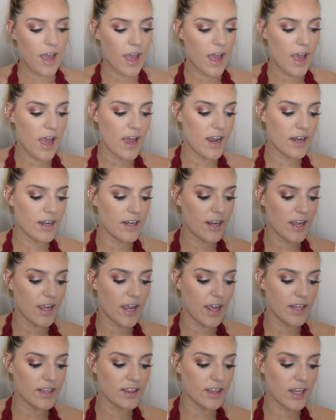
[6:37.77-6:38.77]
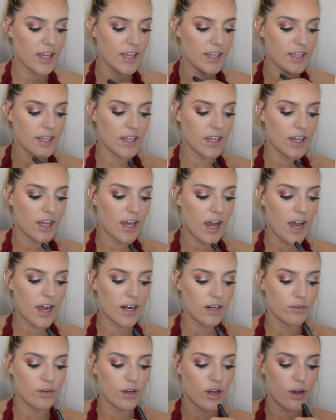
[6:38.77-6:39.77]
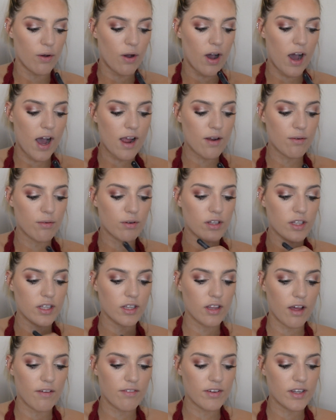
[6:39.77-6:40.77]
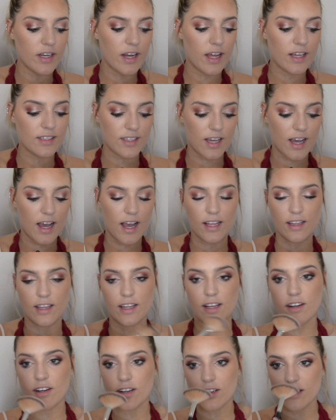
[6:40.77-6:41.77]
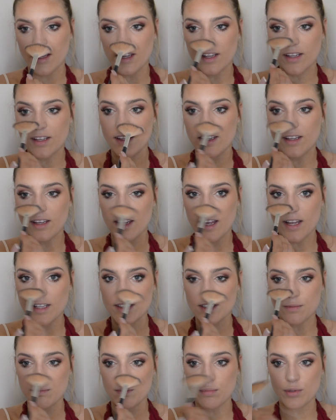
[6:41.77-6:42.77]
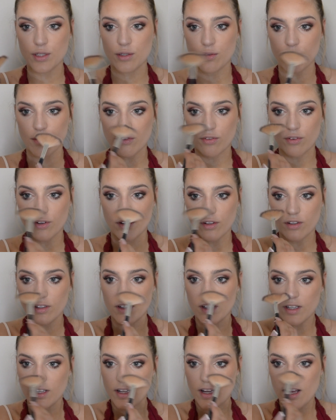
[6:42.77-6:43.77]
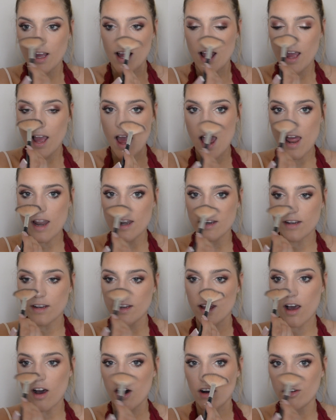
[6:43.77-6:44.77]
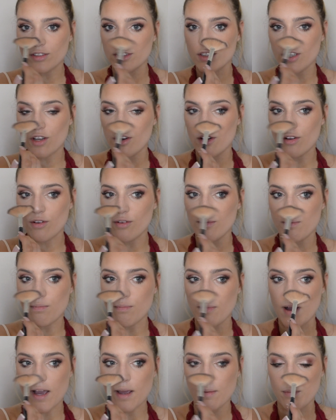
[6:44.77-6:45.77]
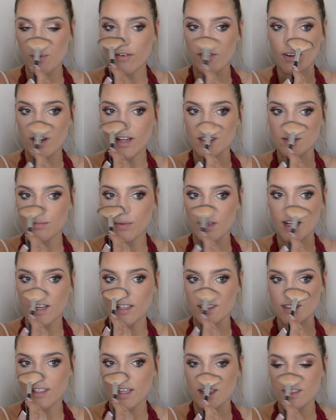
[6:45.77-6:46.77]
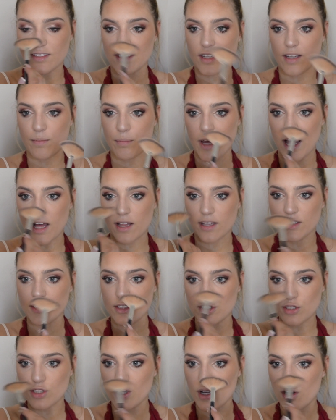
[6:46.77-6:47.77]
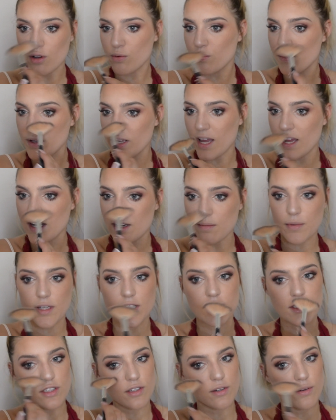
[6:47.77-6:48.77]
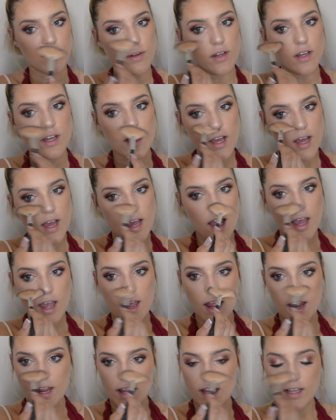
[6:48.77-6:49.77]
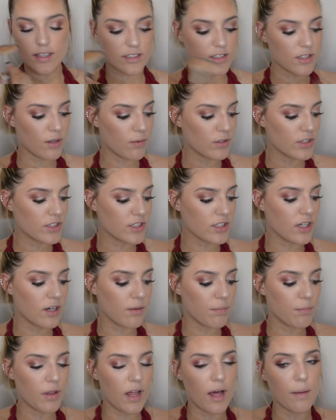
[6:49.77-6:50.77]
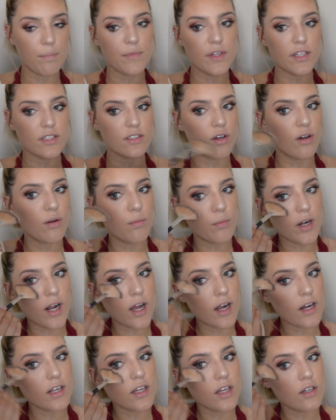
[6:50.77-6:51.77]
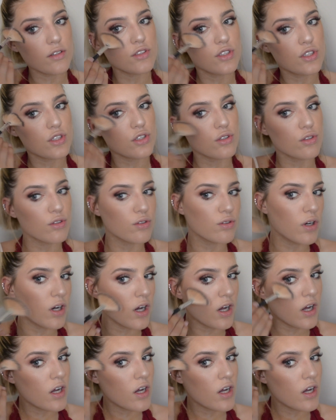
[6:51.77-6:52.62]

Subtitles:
and it like, I don't know, I really love it as a highlighter. Like, it's beautiful. And also my boyfriend has my Anastasia palette, so we had to make do. And so we're just gonna plop this on. We're not gonna go too